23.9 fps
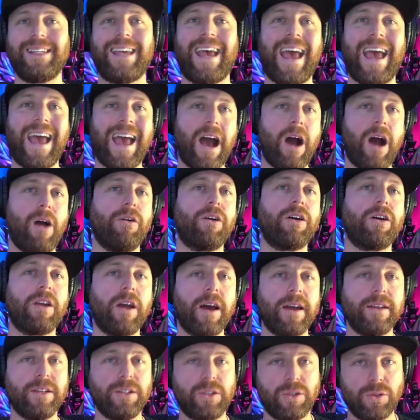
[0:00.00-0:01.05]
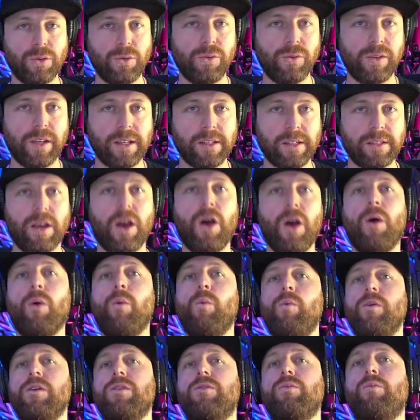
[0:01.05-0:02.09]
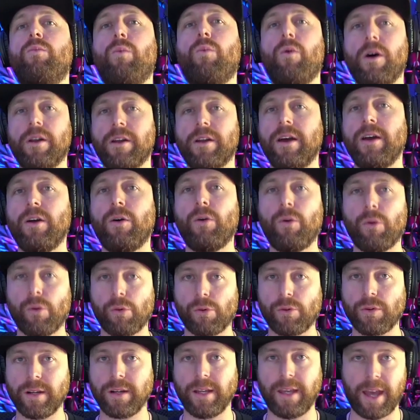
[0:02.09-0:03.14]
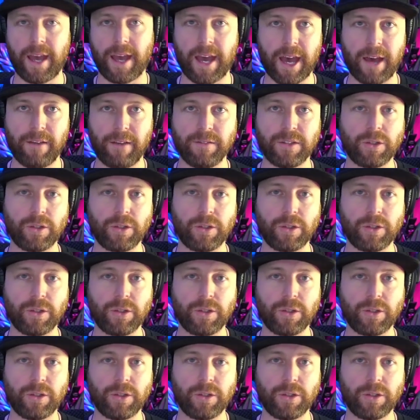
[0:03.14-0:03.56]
how can I do this with what I already have?